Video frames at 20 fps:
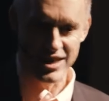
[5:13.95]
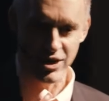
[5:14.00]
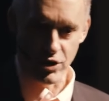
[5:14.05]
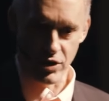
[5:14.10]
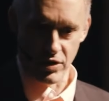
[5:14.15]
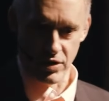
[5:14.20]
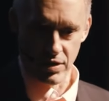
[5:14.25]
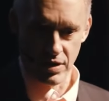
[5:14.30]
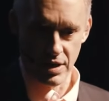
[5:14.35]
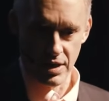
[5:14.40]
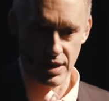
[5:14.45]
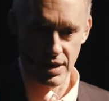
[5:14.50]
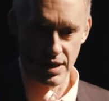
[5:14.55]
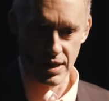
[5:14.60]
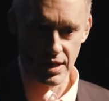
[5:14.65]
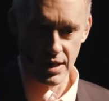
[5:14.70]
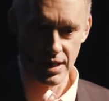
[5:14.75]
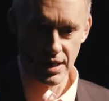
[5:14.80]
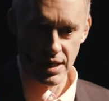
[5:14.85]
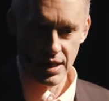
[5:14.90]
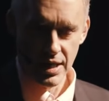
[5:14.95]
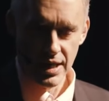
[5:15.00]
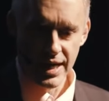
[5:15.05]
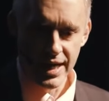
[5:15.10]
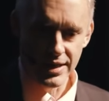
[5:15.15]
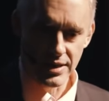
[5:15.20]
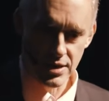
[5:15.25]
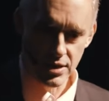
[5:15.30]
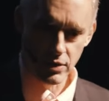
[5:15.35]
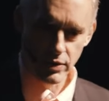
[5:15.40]
ear.
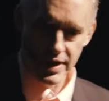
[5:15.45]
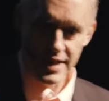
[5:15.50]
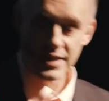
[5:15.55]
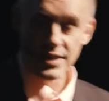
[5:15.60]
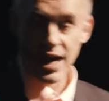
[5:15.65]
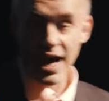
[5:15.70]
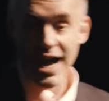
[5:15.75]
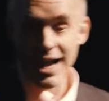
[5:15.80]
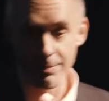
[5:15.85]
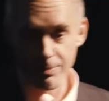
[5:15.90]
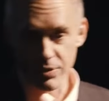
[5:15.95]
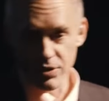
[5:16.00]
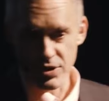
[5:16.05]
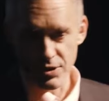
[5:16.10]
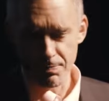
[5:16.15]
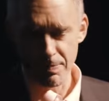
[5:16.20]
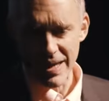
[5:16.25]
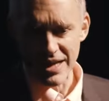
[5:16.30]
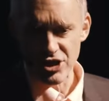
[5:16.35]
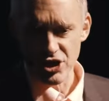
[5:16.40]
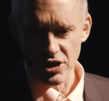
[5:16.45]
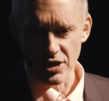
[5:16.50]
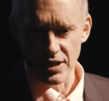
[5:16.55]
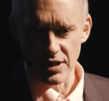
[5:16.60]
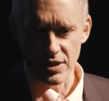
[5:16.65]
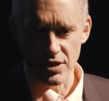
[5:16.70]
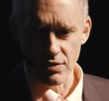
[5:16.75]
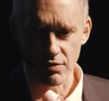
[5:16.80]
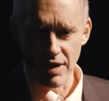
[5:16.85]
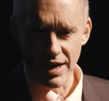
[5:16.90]
And so he's a hyper
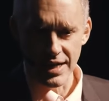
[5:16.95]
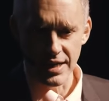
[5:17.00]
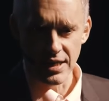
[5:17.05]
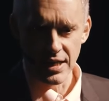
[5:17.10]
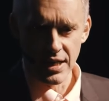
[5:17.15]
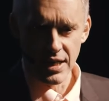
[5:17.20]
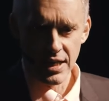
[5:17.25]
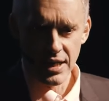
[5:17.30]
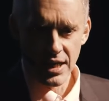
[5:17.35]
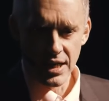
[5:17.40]
specialist, right?